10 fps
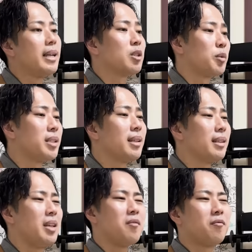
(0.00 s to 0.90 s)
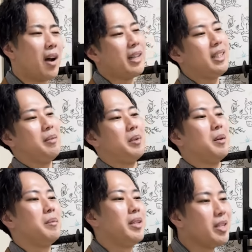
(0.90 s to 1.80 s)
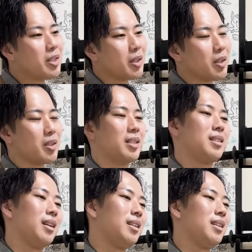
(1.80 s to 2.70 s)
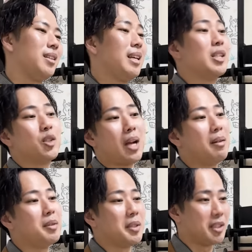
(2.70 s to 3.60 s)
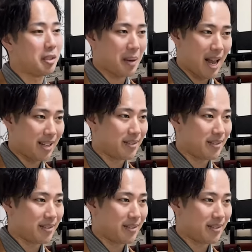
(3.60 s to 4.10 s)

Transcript: It has recently finally become easier to study in and travel to Japan.